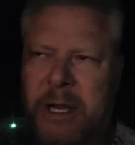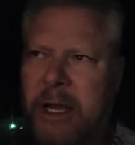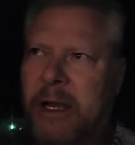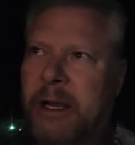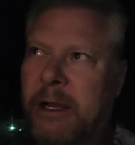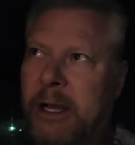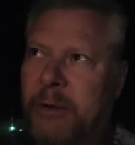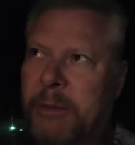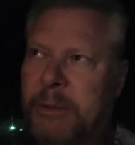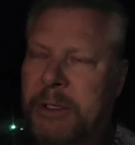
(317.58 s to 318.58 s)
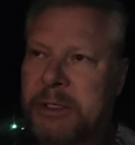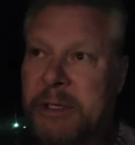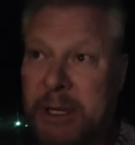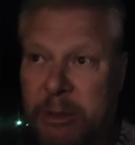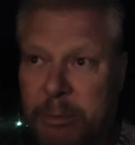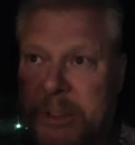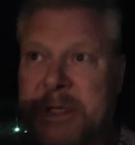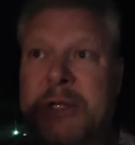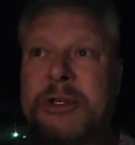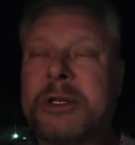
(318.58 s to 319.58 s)
how do we put this? Their
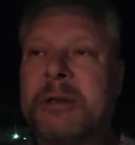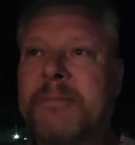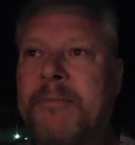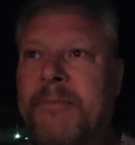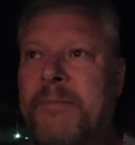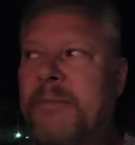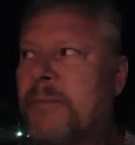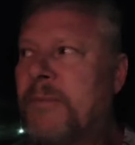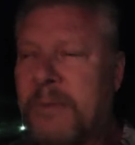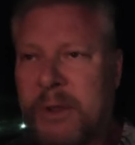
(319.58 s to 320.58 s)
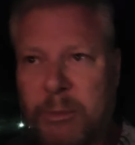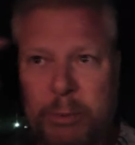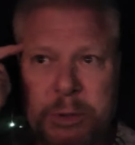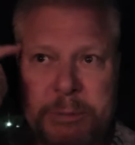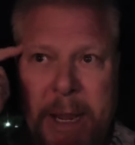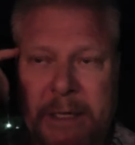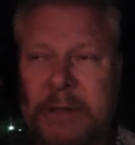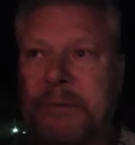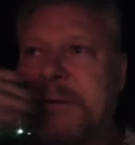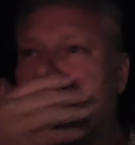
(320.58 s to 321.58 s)
position, their
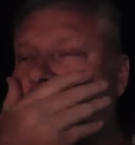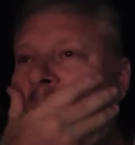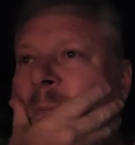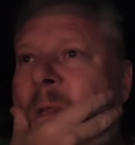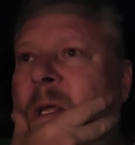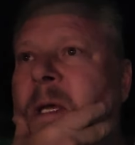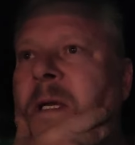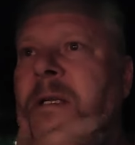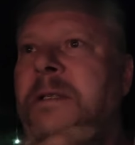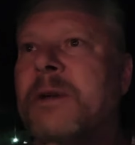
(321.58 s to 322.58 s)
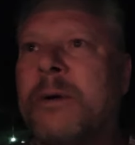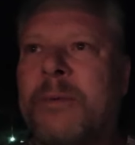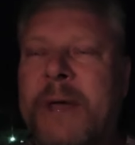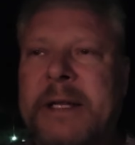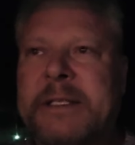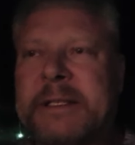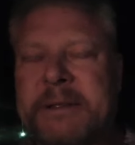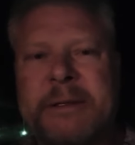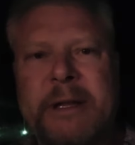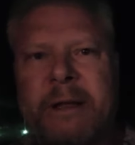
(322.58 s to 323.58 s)
perspective. So that's,